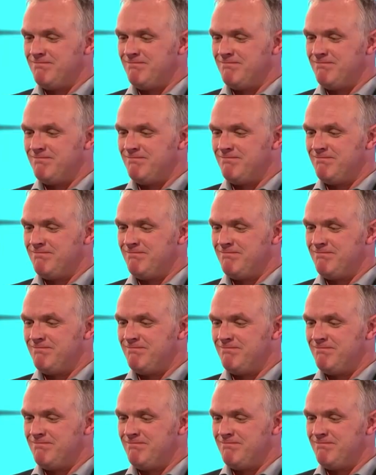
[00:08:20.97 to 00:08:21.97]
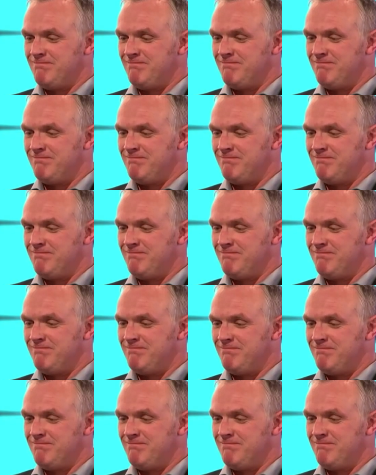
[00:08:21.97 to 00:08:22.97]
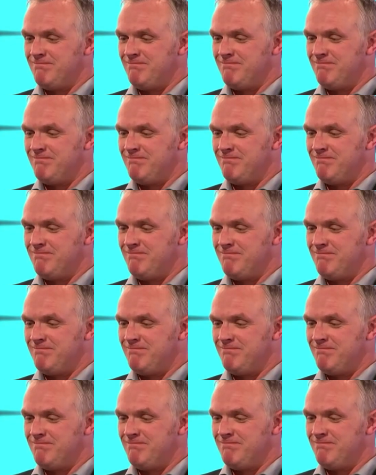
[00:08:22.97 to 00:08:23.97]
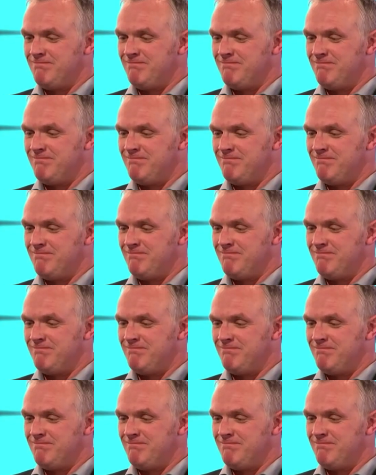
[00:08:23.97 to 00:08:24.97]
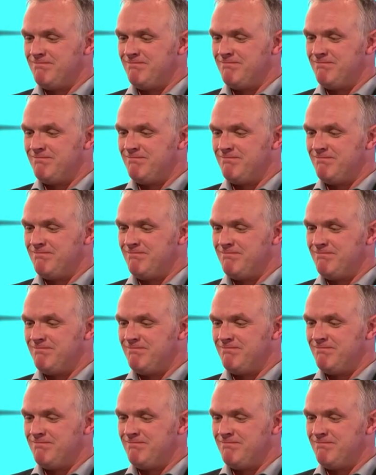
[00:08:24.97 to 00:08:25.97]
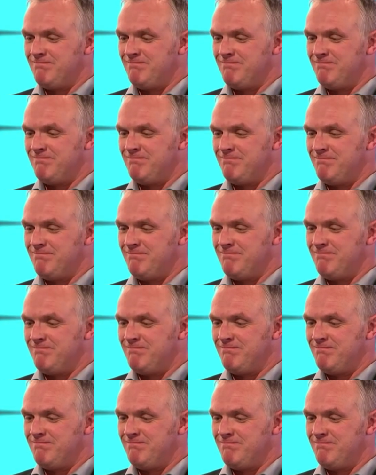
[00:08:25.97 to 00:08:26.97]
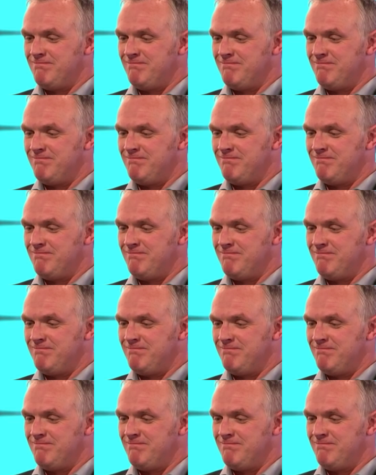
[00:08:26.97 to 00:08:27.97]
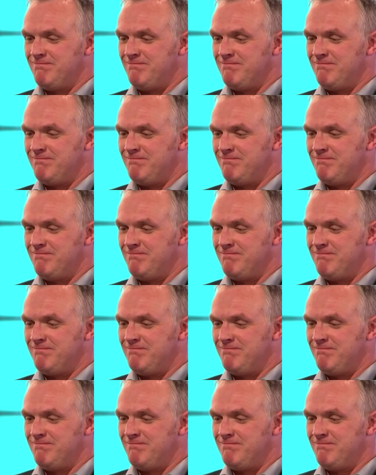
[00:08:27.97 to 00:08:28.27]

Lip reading: [no speech]